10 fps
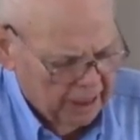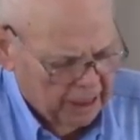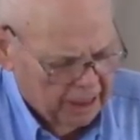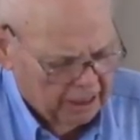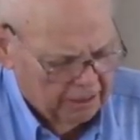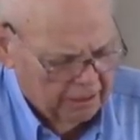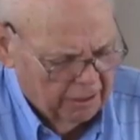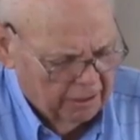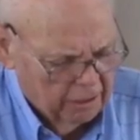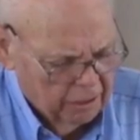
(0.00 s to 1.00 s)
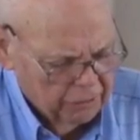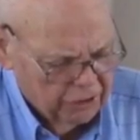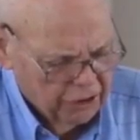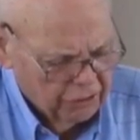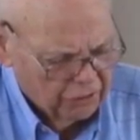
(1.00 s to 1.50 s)
uh,
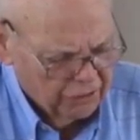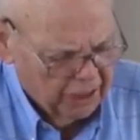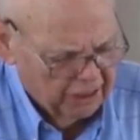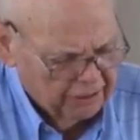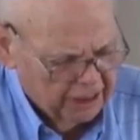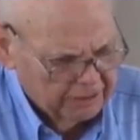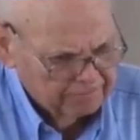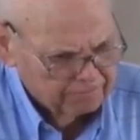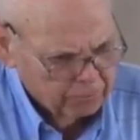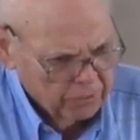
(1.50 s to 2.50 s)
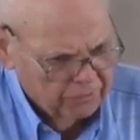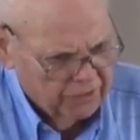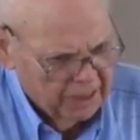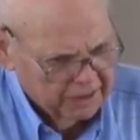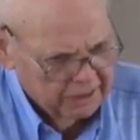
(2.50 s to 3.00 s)
another thing that,
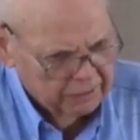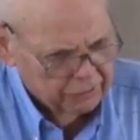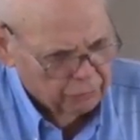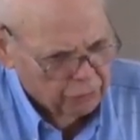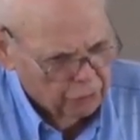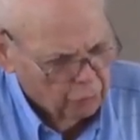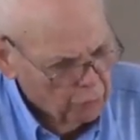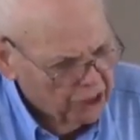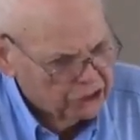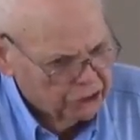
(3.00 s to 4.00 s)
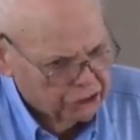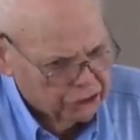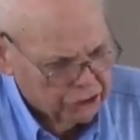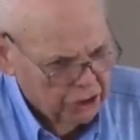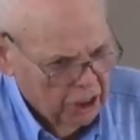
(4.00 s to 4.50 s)
that the
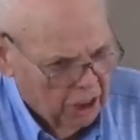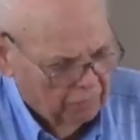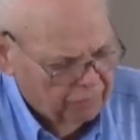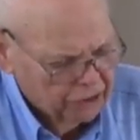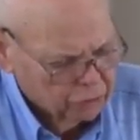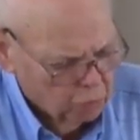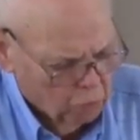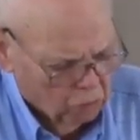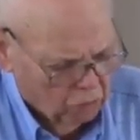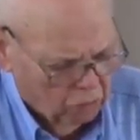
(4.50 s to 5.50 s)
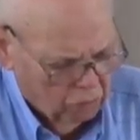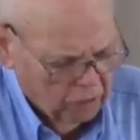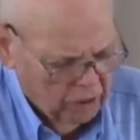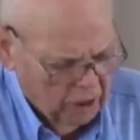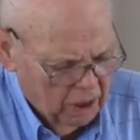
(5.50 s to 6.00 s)
riches of this
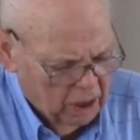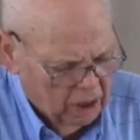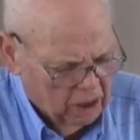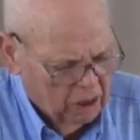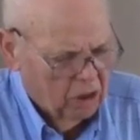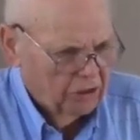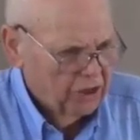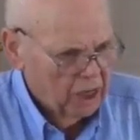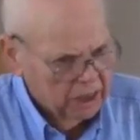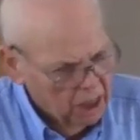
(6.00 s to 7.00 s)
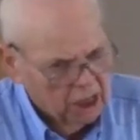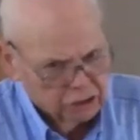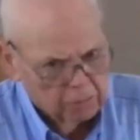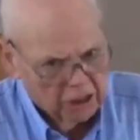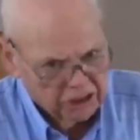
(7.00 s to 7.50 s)
world uh, are not
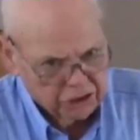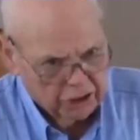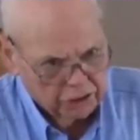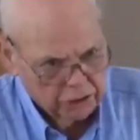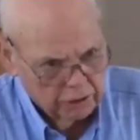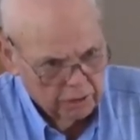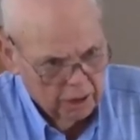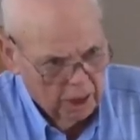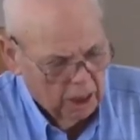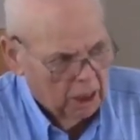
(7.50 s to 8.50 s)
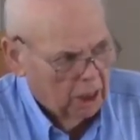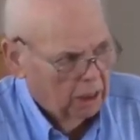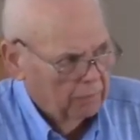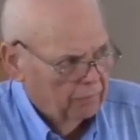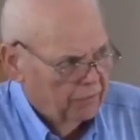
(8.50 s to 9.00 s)
God's blessings. Uh,
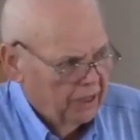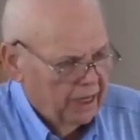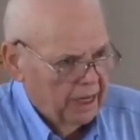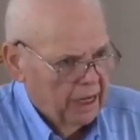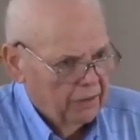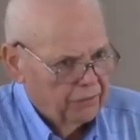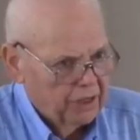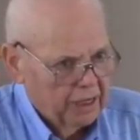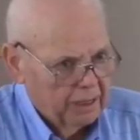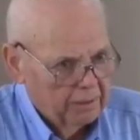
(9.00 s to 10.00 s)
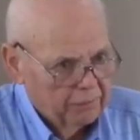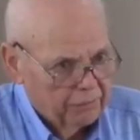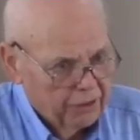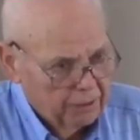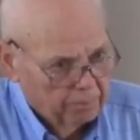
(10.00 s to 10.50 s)
Amen. The, the,
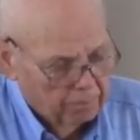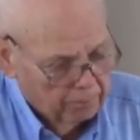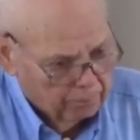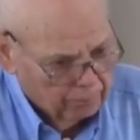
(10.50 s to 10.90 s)
the